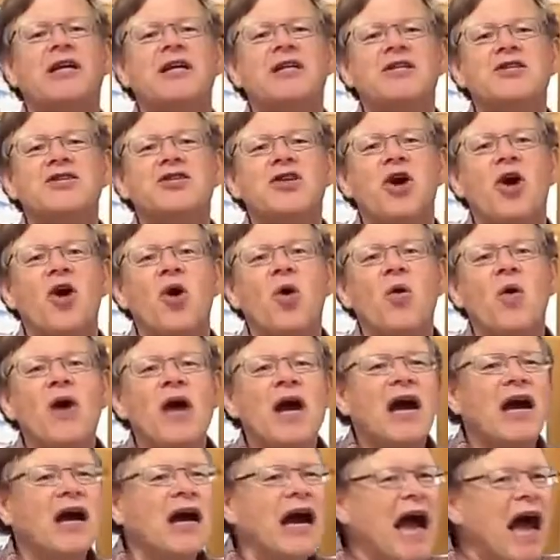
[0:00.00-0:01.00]
And
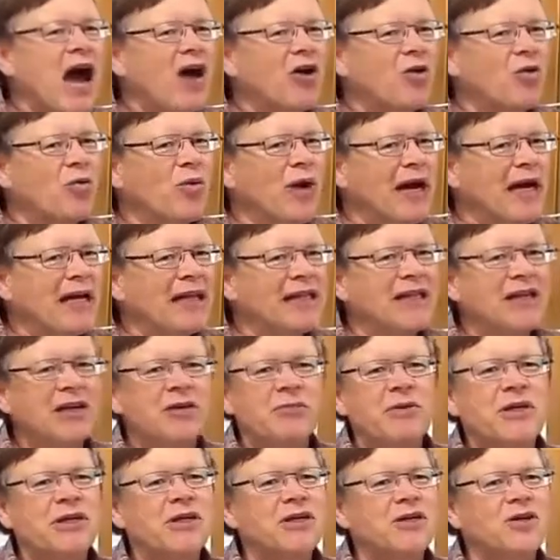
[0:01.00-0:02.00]
so how to rein
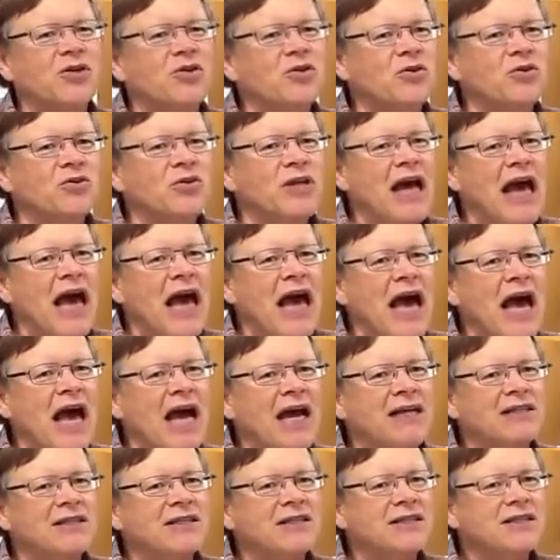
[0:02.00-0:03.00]
them in on
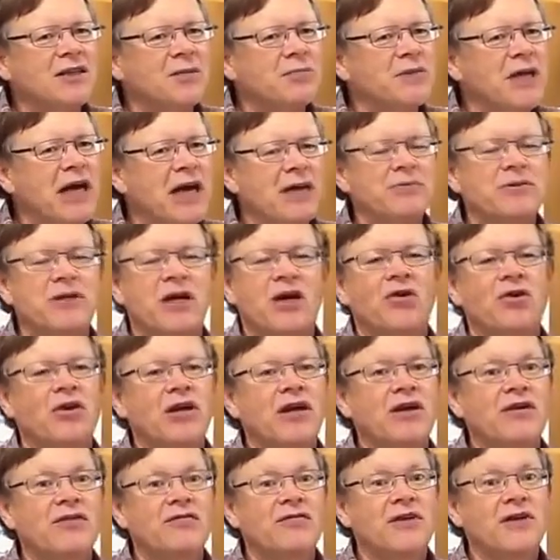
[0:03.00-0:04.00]
that. Sometimes I'll
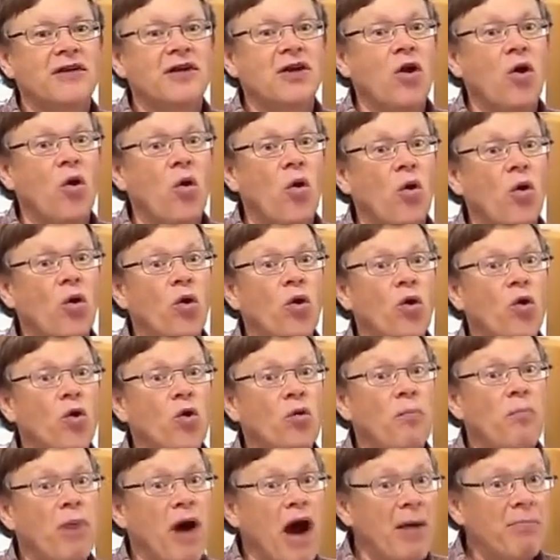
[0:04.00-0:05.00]
give an
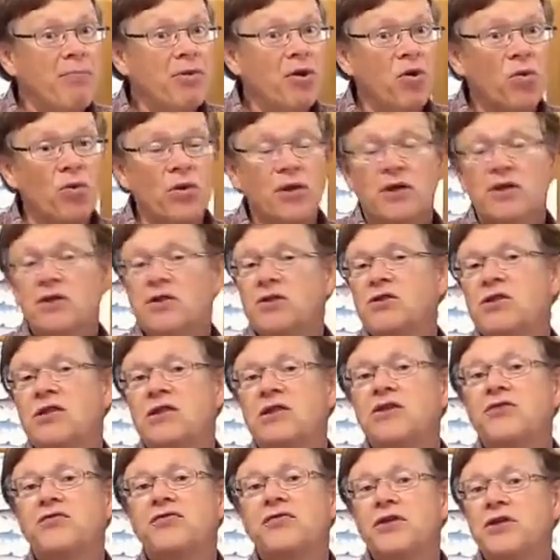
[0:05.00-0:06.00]
oral pop quiz
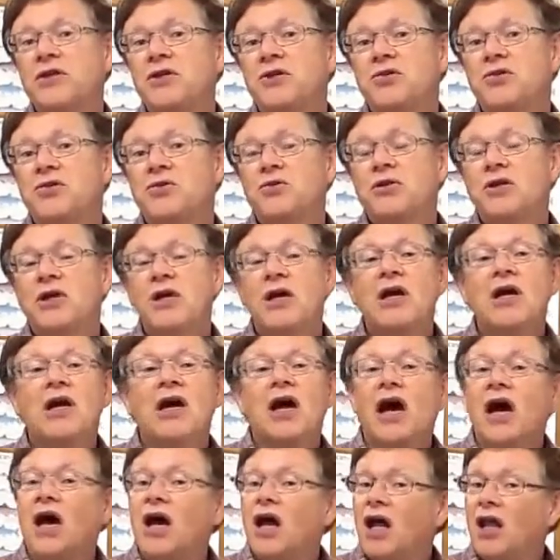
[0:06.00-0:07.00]
in the field,
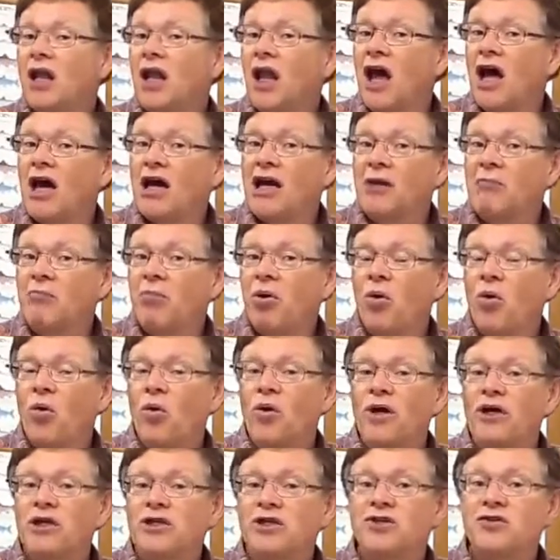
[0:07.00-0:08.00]
allotting
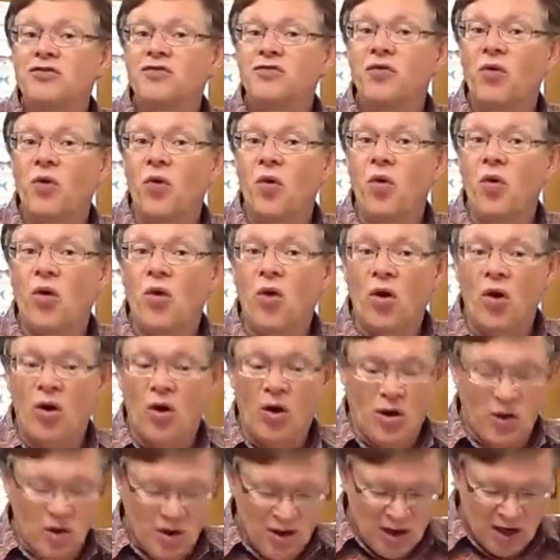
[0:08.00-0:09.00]
points
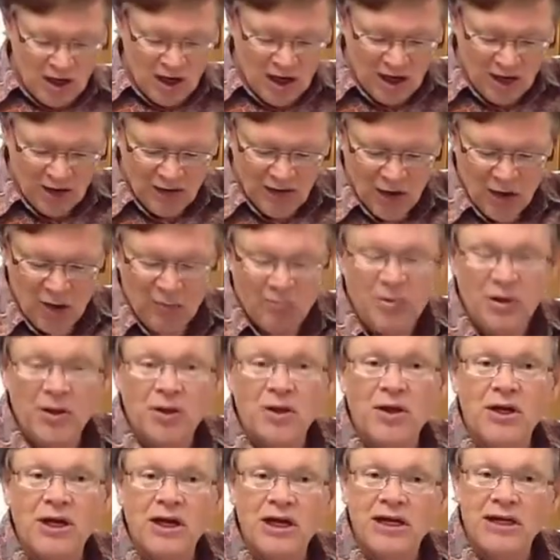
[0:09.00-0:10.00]
for their
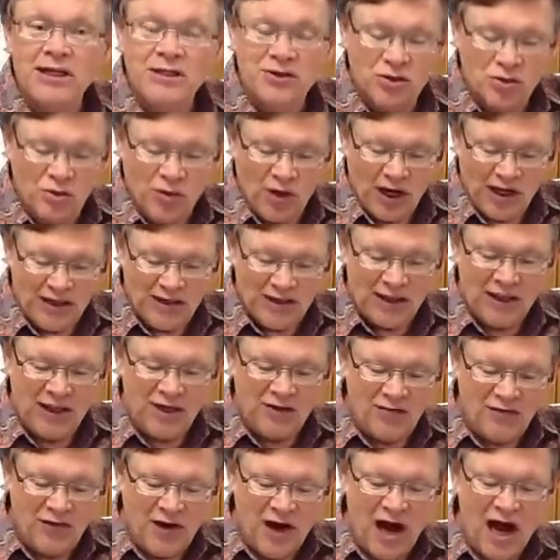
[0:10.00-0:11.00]
ability to
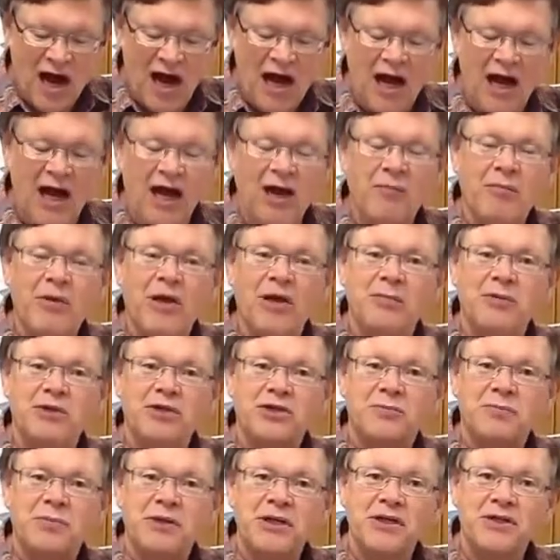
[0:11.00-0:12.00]
identify maybe
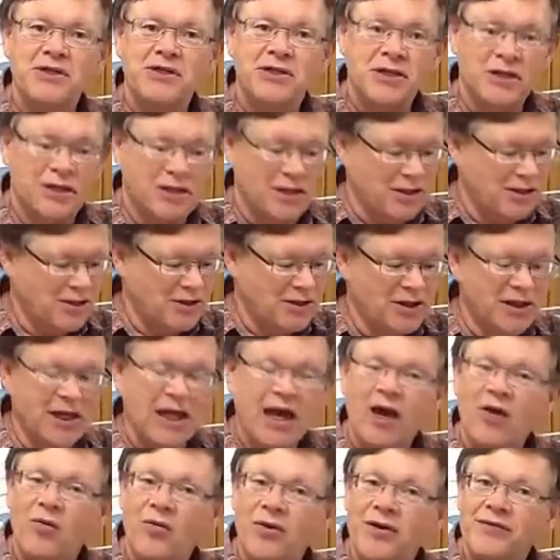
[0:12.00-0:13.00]
species
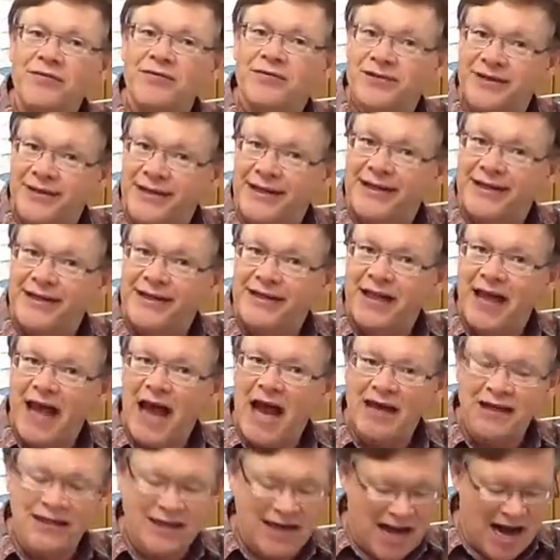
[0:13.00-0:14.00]
that we've seen
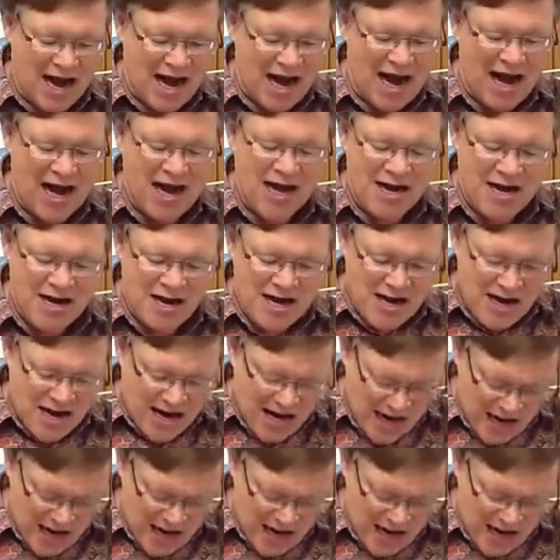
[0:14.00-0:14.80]
that day.